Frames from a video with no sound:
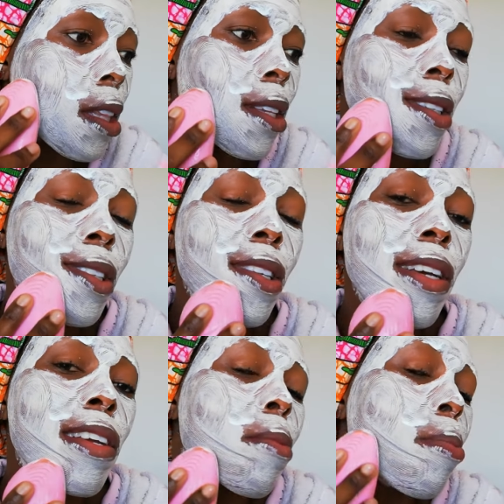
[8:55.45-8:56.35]
this is
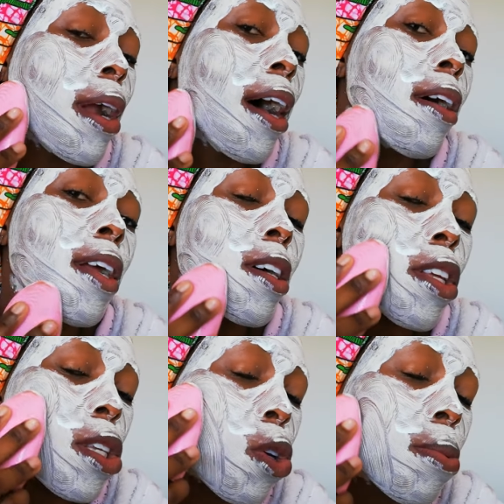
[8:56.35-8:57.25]
turning brown, how
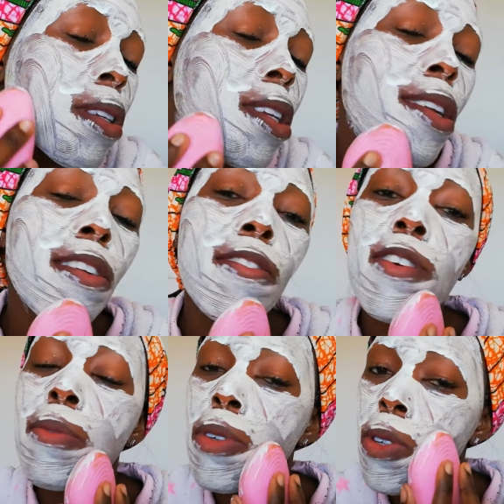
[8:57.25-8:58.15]
the soap is turning
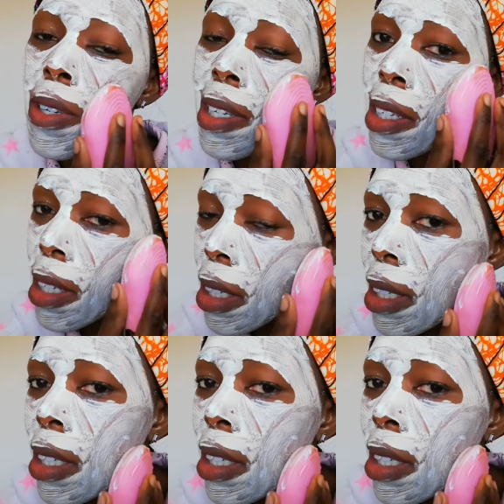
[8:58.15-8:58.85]
from green